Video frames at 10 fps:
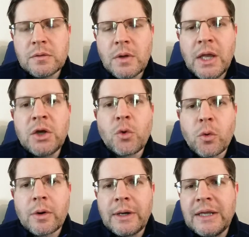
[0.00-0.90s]

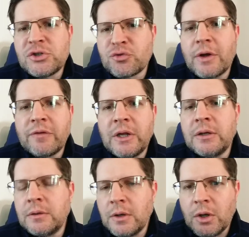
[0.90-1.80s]

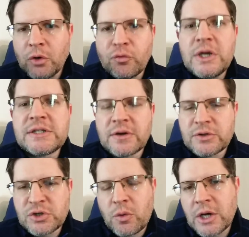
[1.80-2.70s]
inquiry-driven
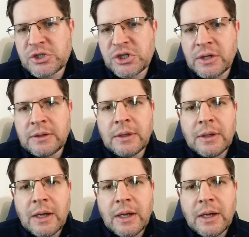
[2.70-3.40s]
research question